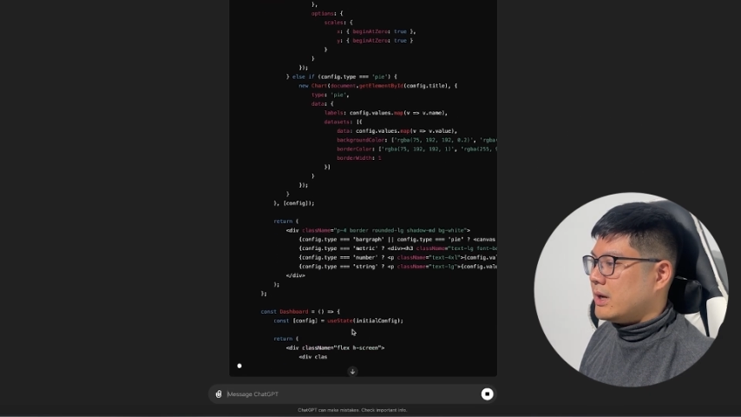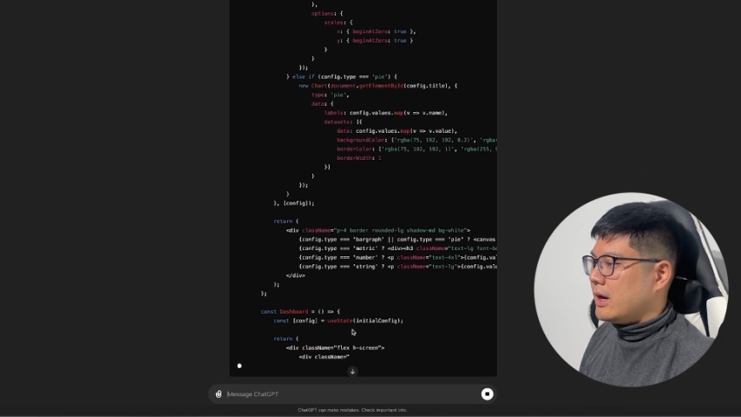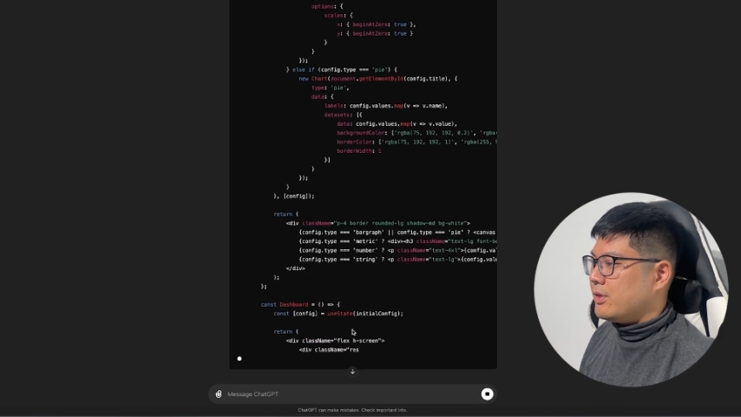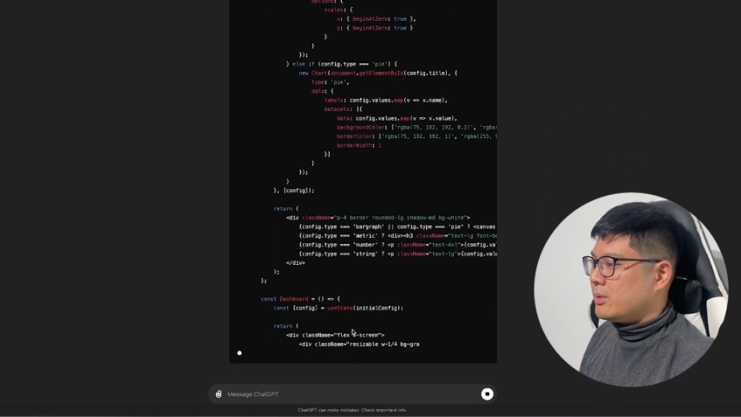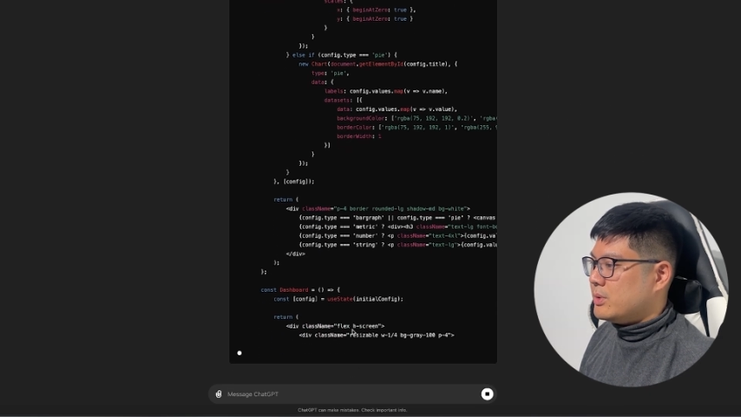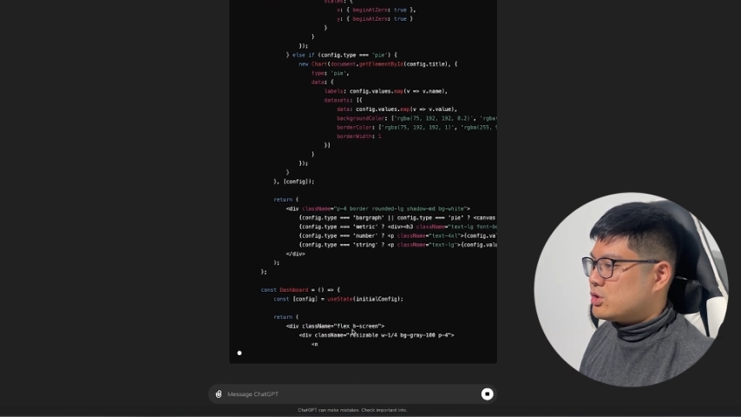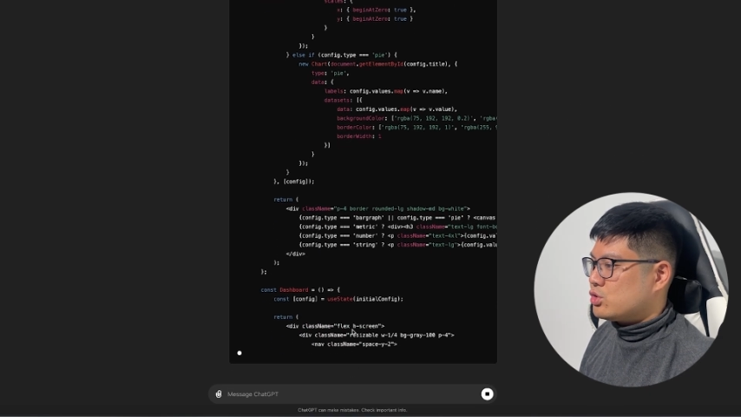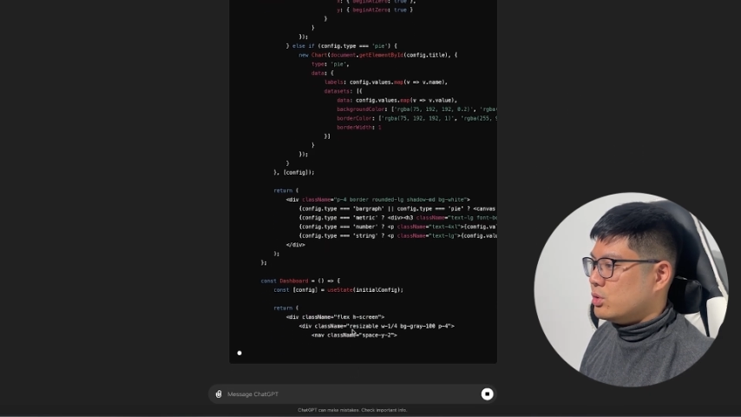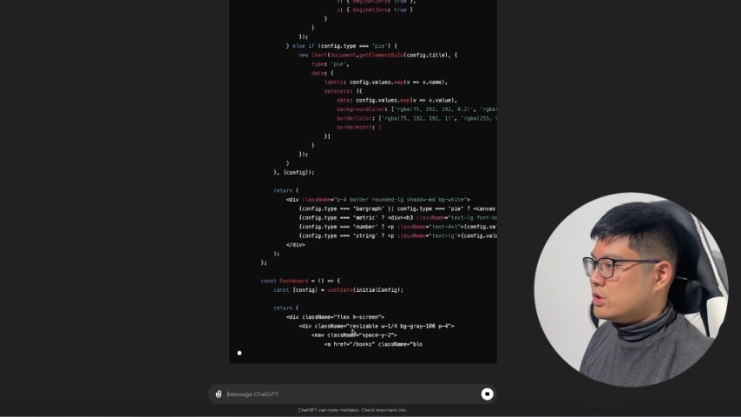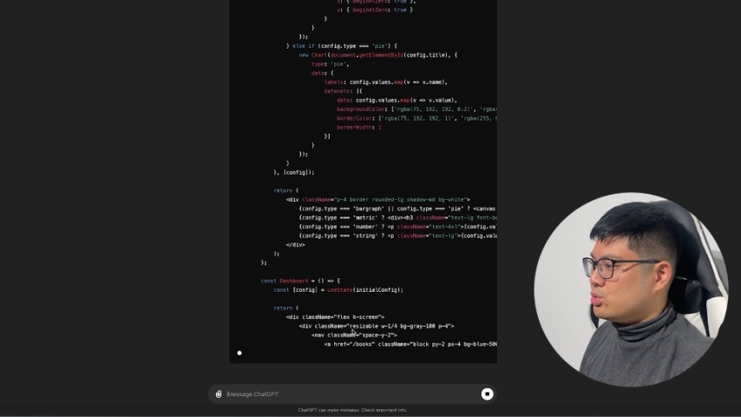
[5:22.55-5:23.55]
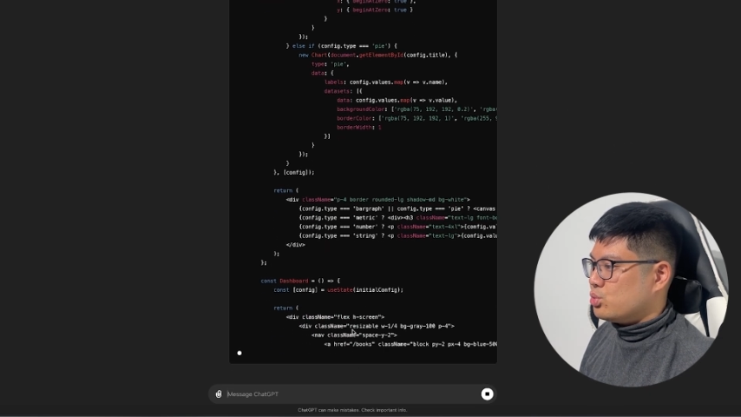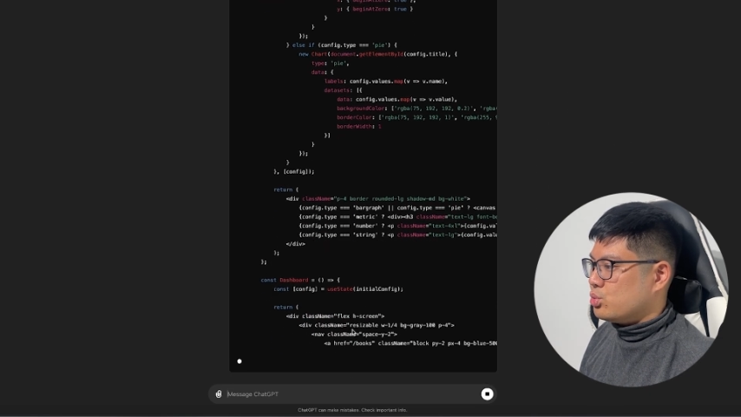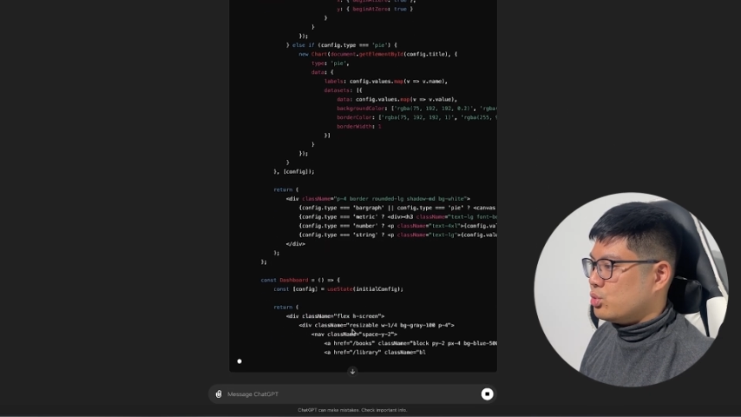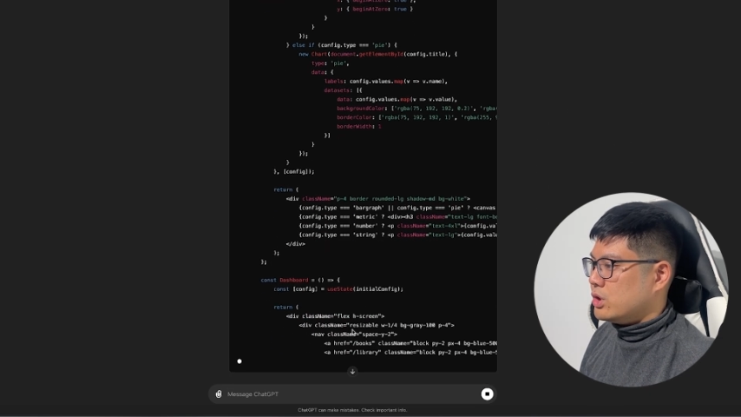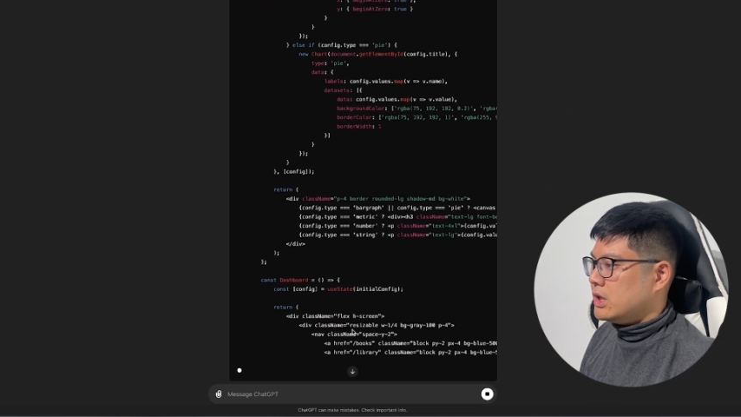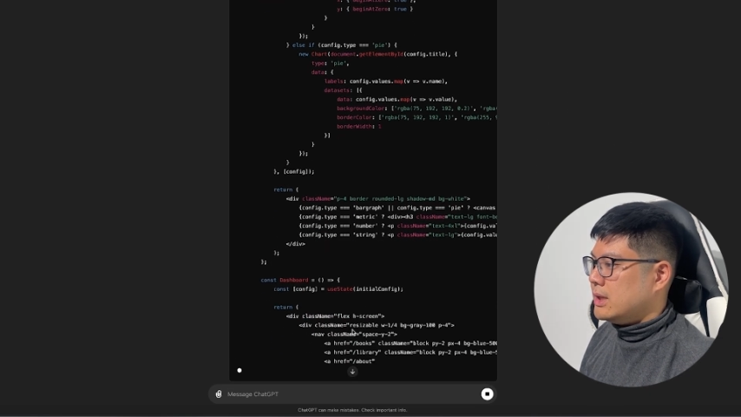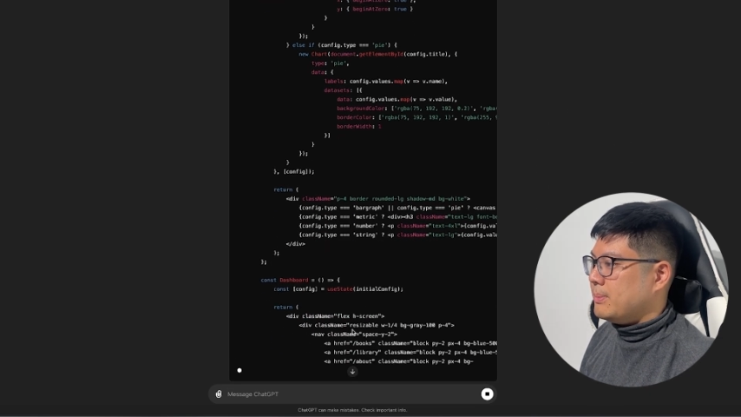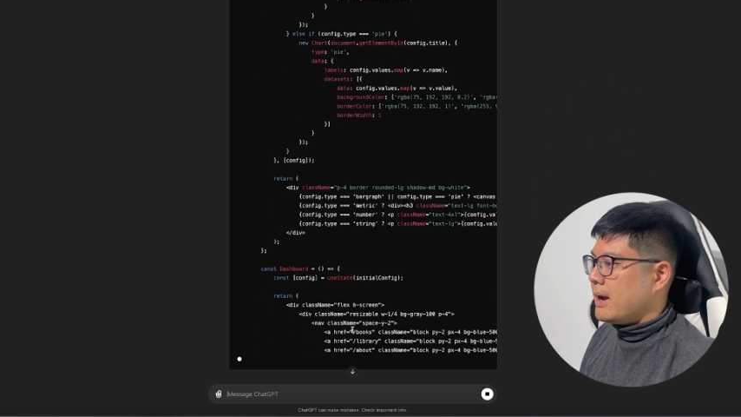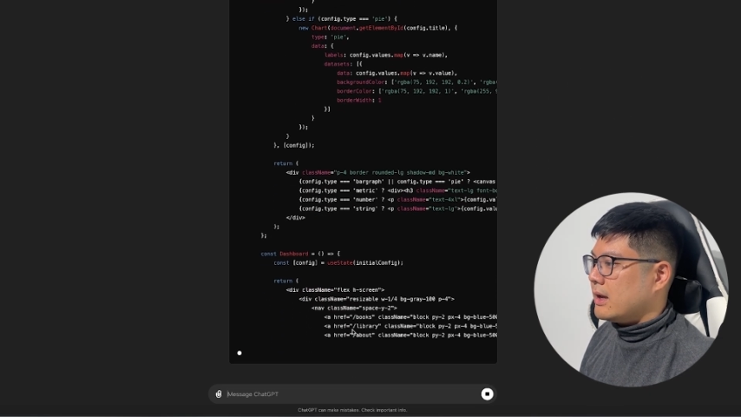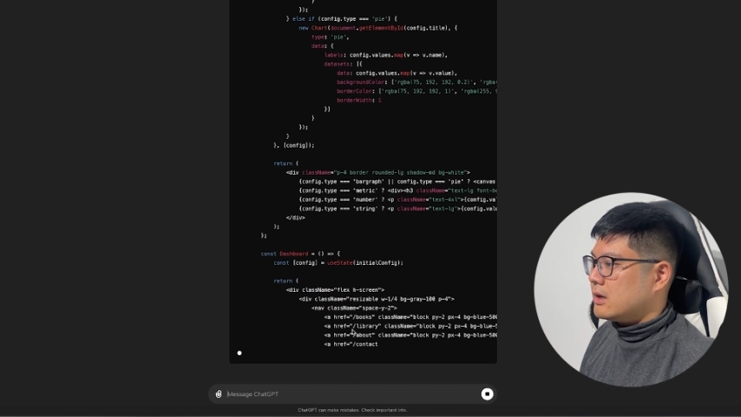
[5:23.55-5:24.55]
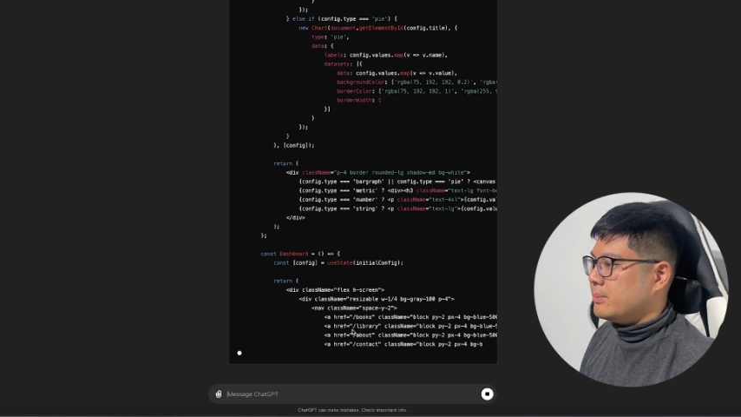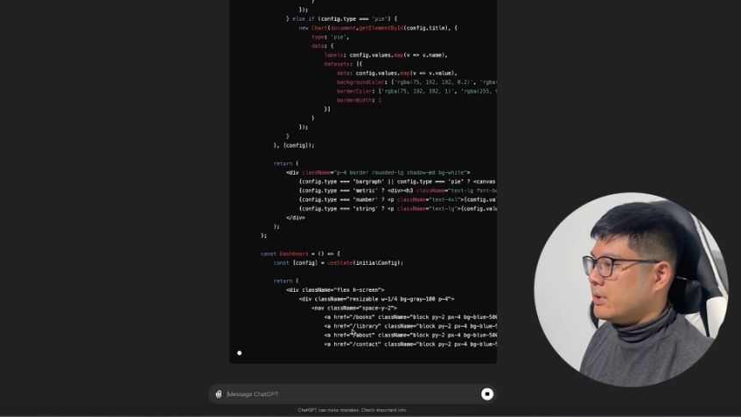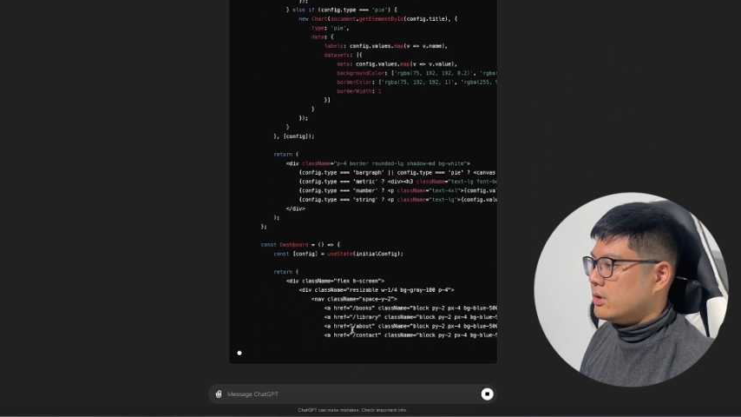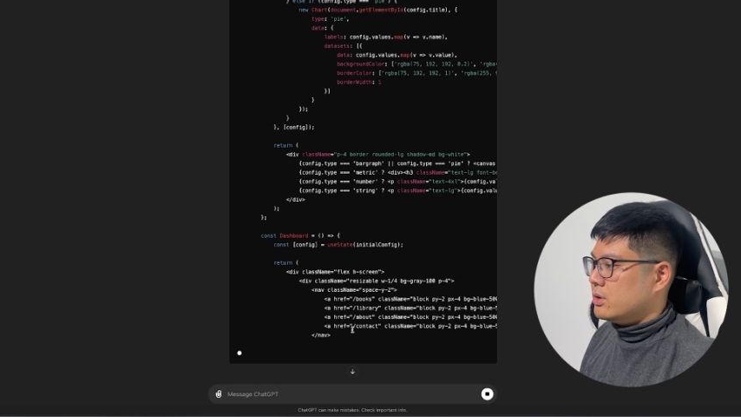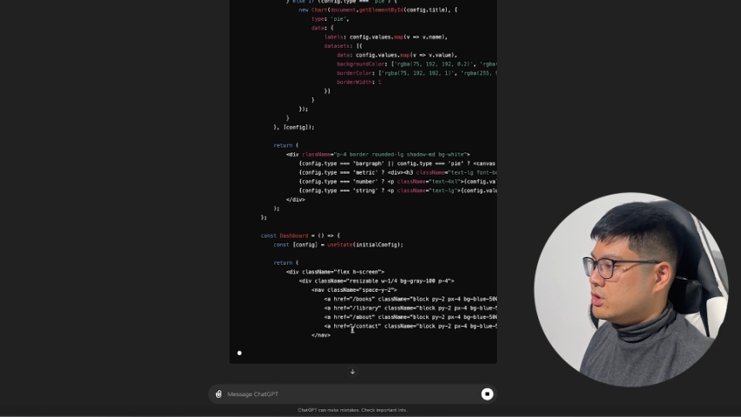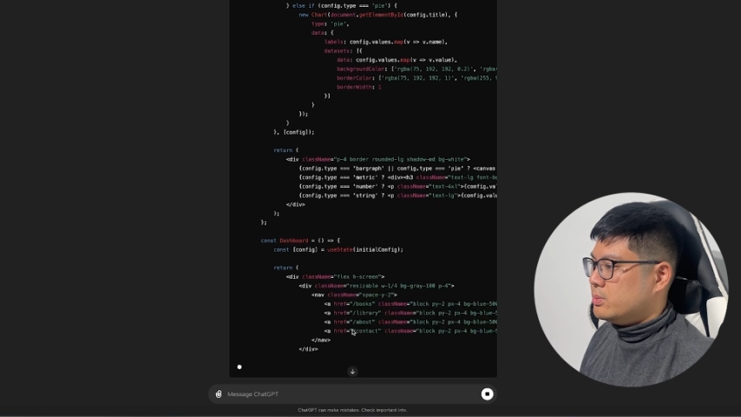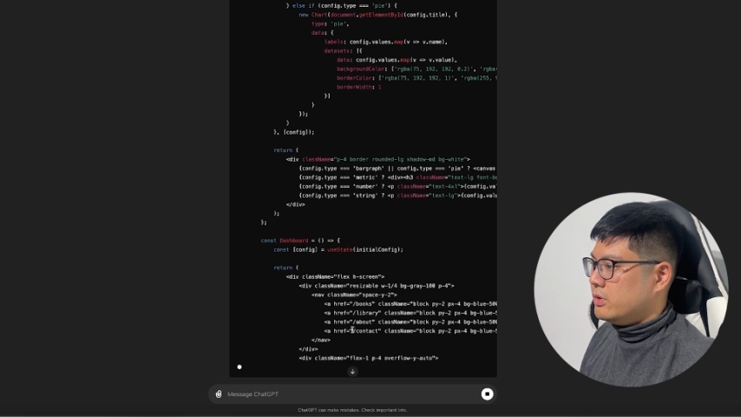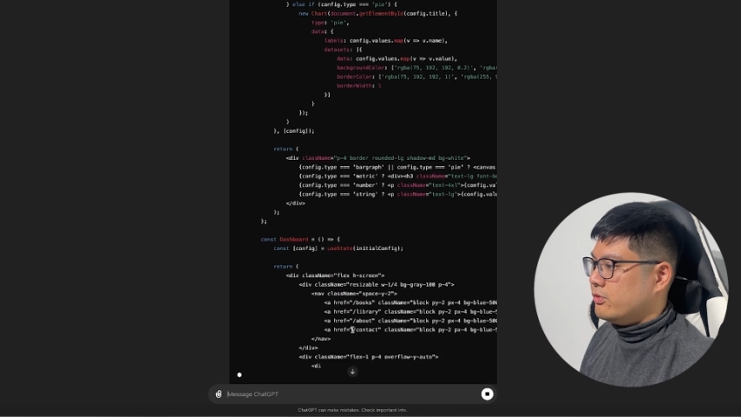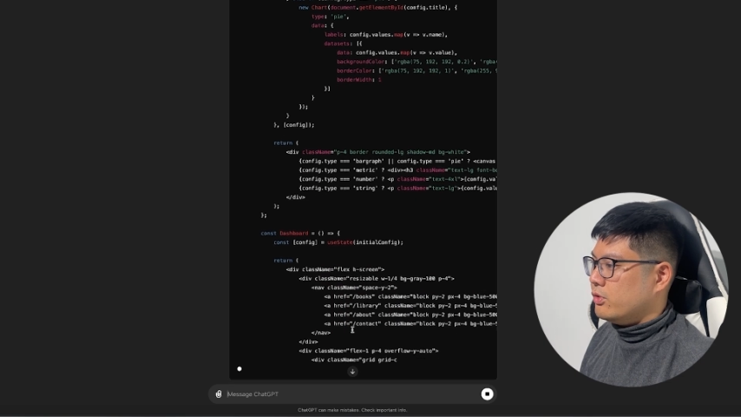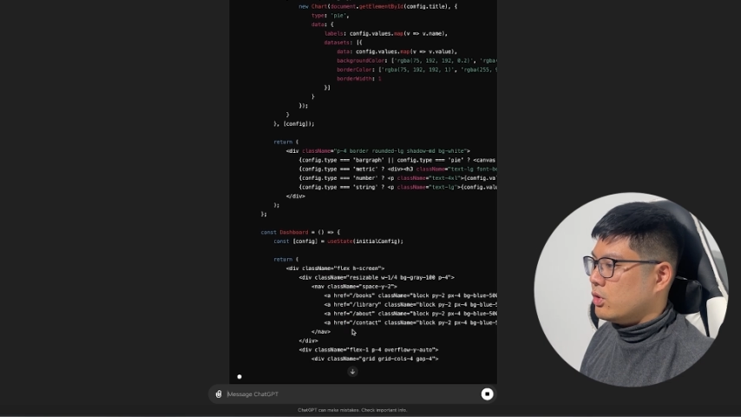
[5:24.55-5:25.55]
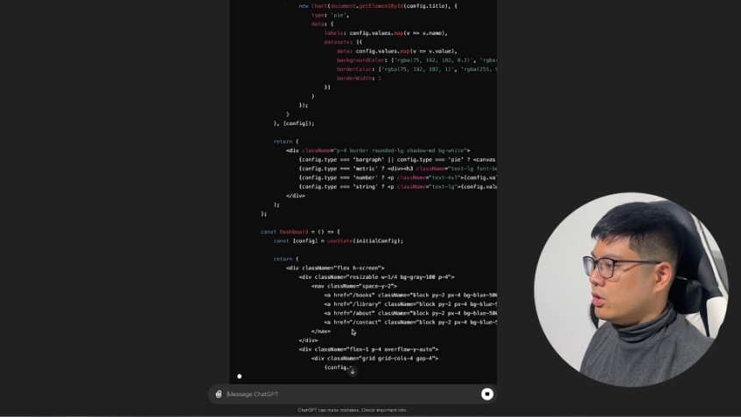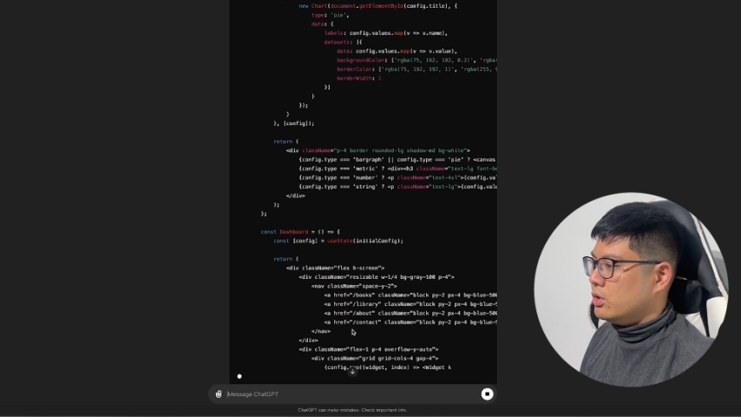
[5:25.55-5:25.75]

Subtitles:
I think Mistral is really bad compared to GPT 4.0.